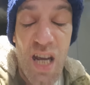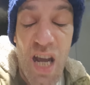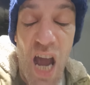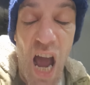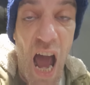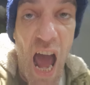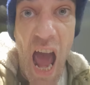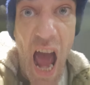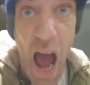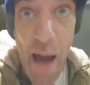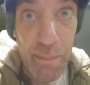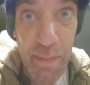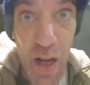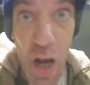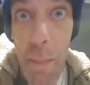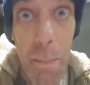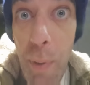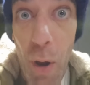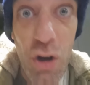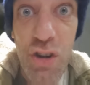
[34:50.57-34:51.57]
I'm
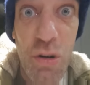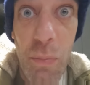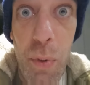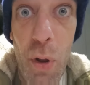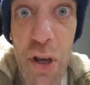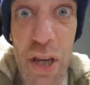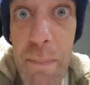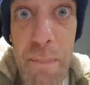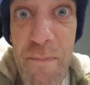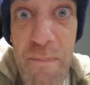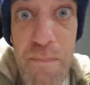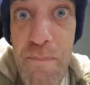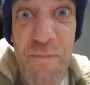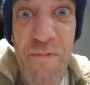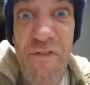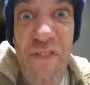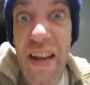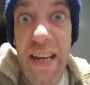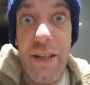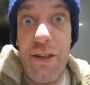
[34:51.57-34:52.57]
going to boss a bloody
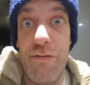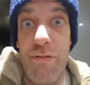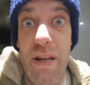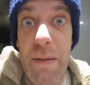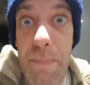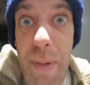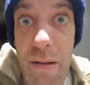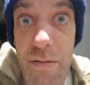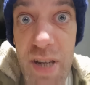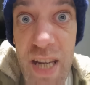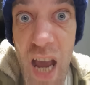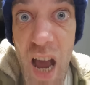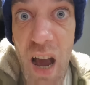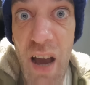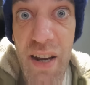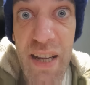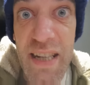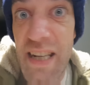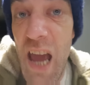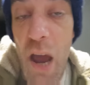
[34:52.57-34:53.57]
victory
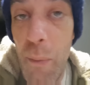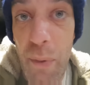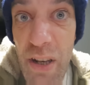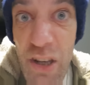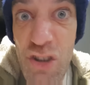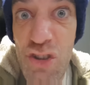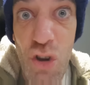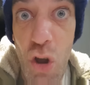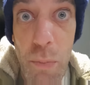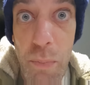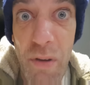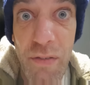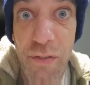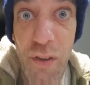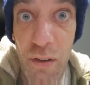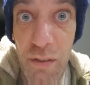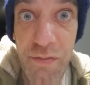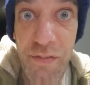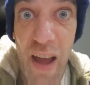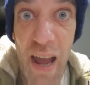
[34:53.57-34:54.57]
biryani now and enjoy my
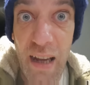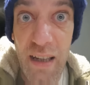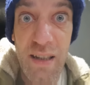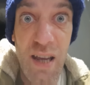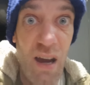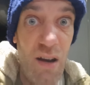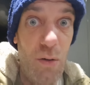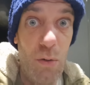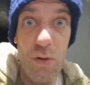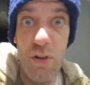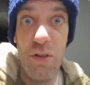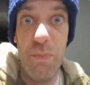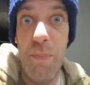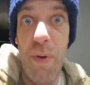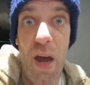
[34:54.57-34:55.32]
full fat coke.